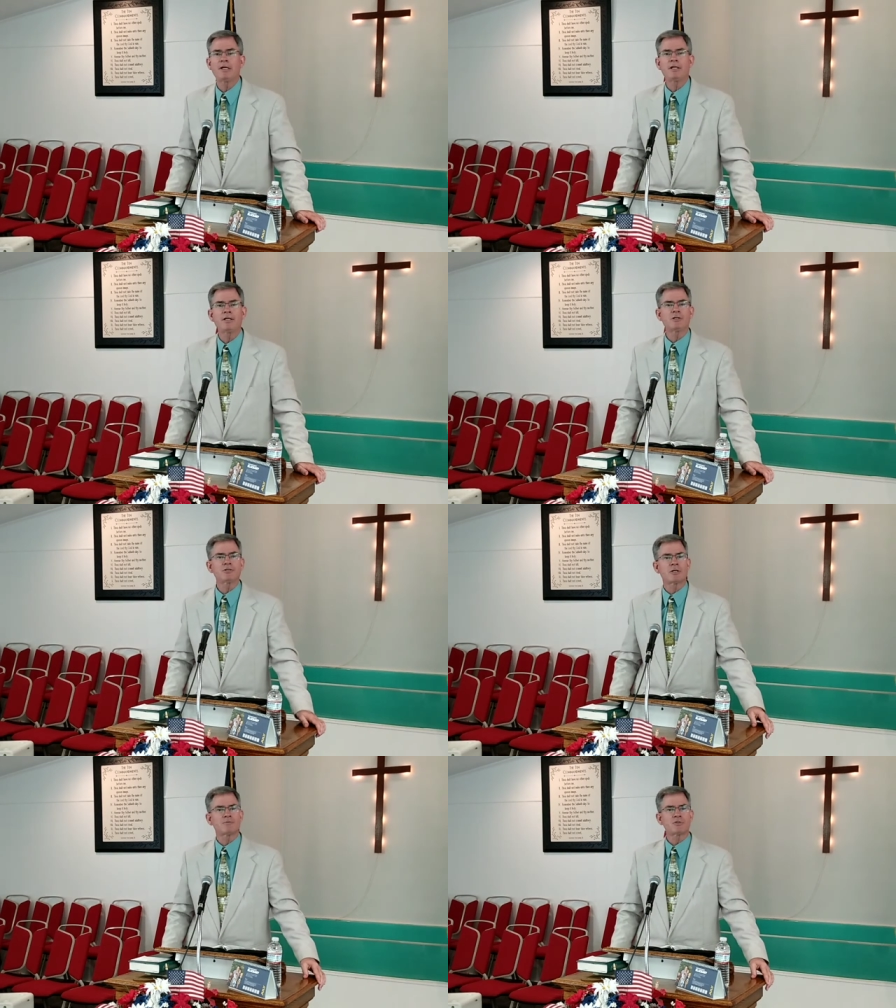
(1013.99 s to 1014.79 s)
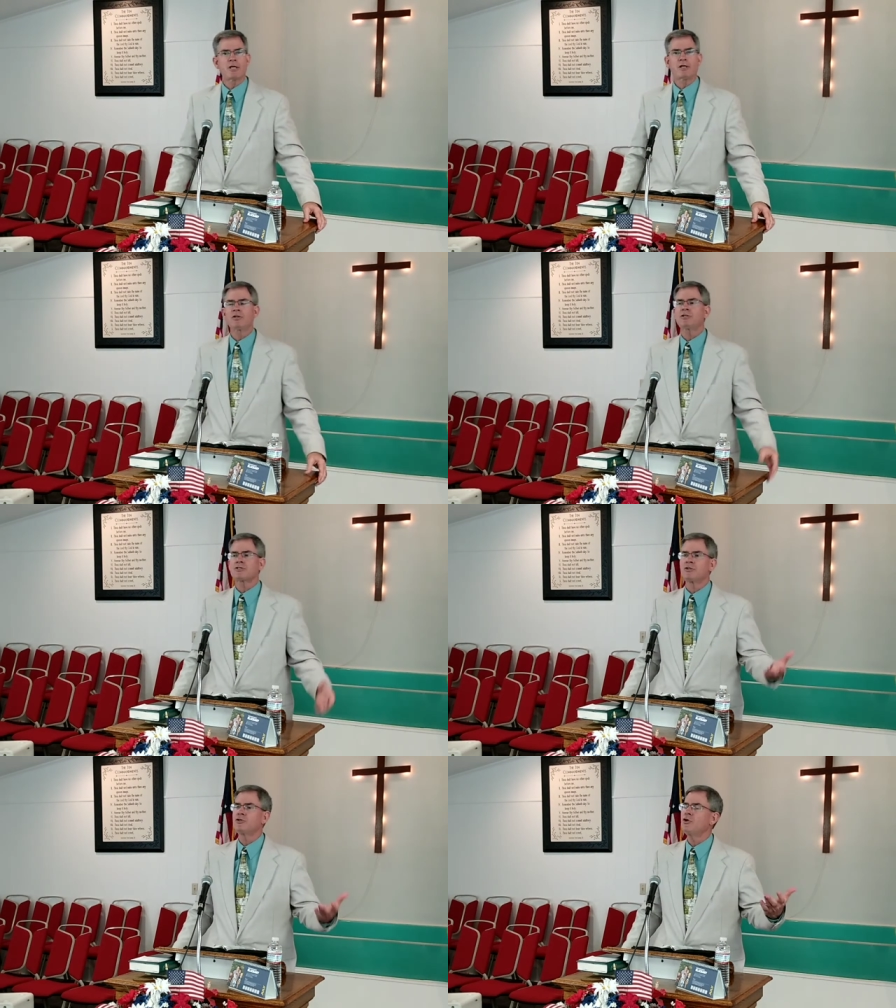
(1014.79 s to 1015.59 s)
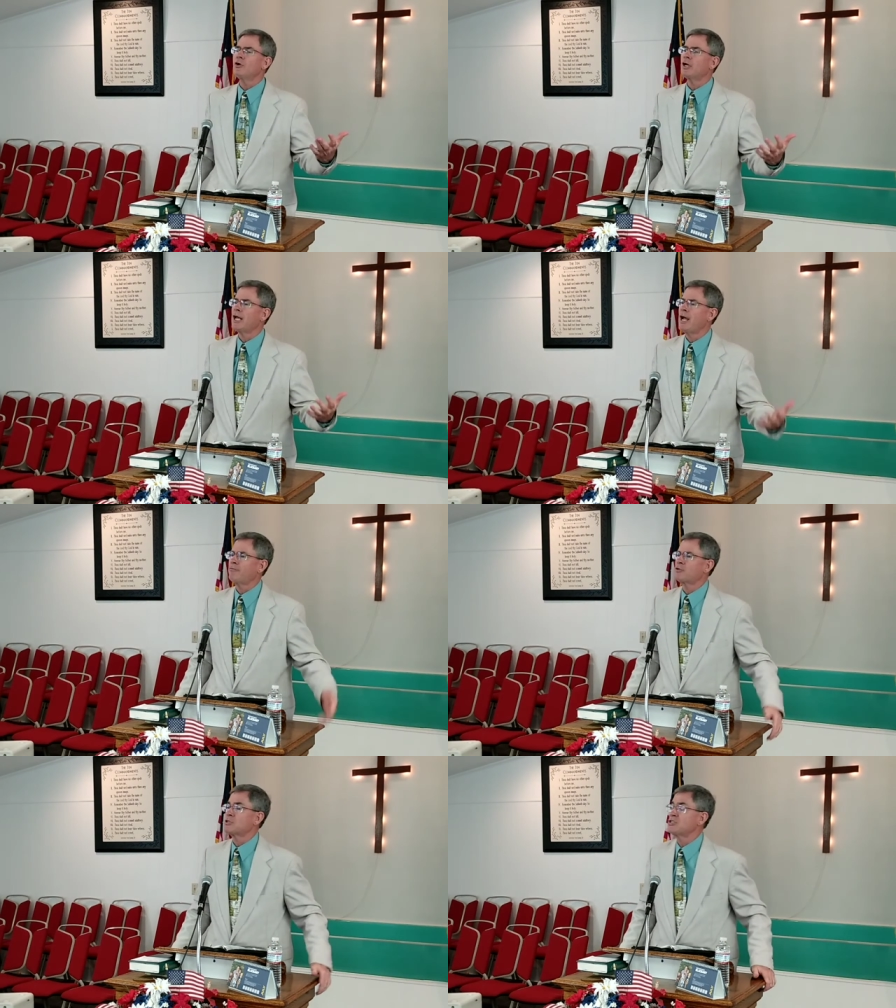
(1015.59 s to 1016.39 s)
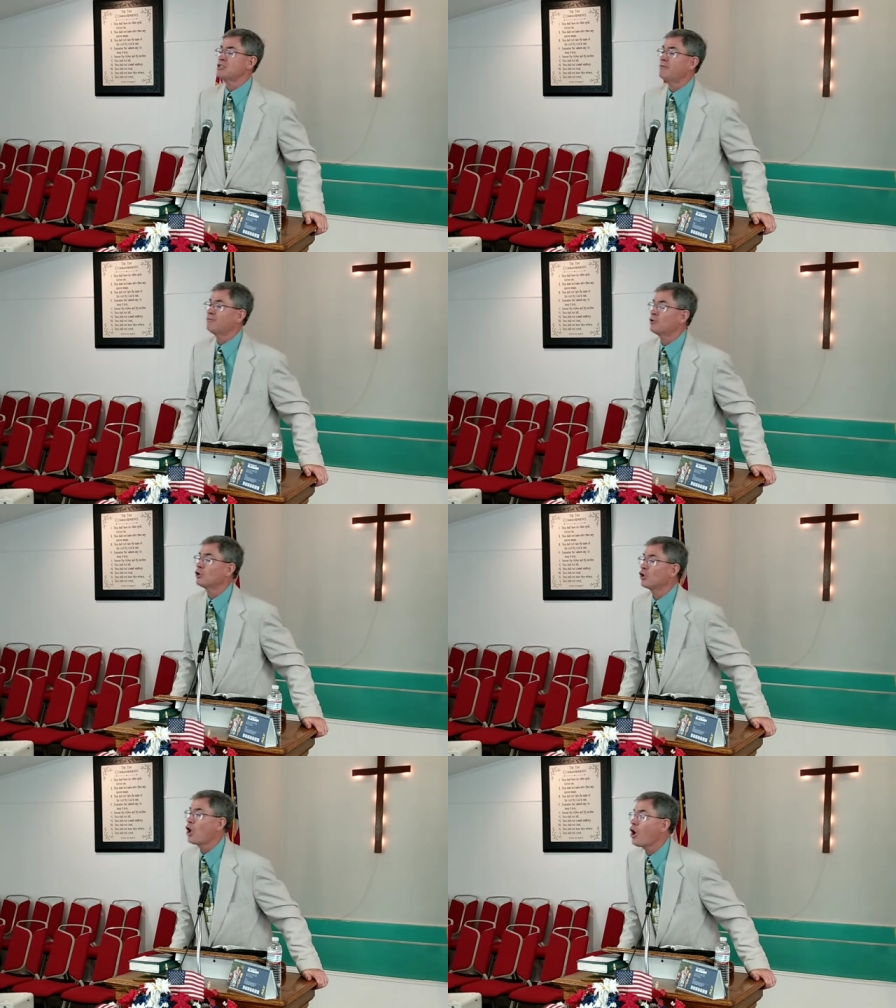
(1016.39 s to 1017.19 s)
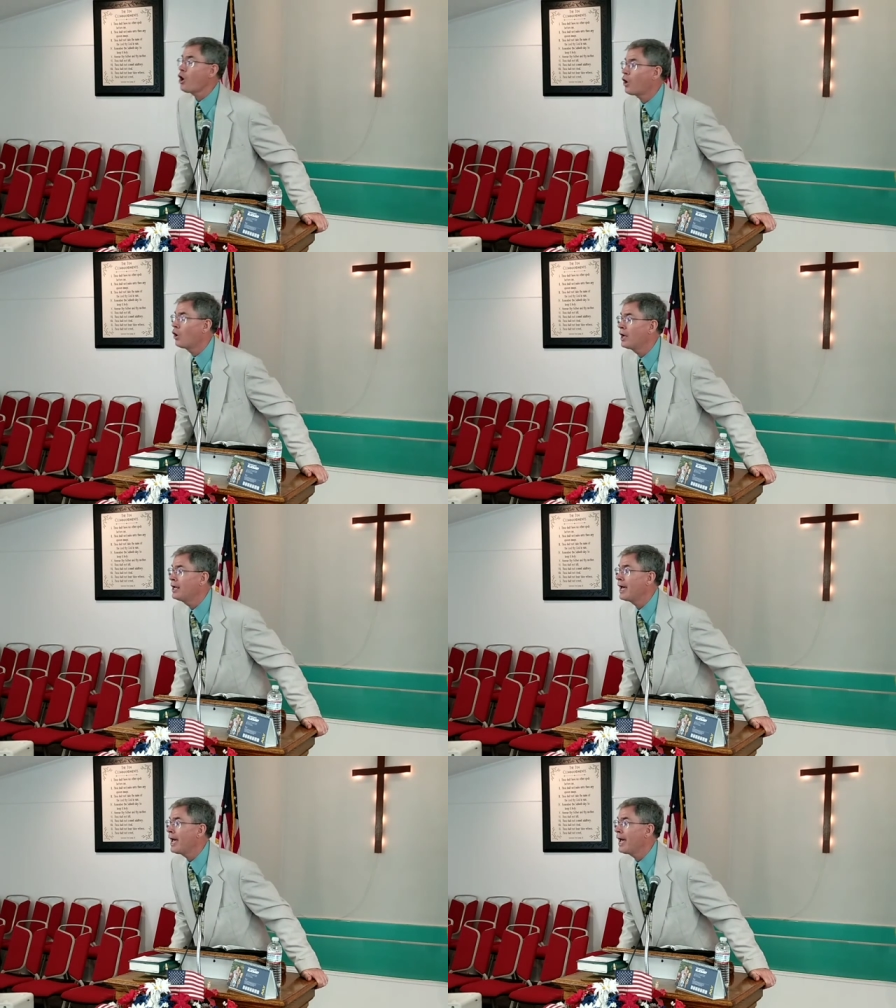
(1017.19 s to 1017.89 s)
and He ends up saying, Listen, you're going to have to suffer long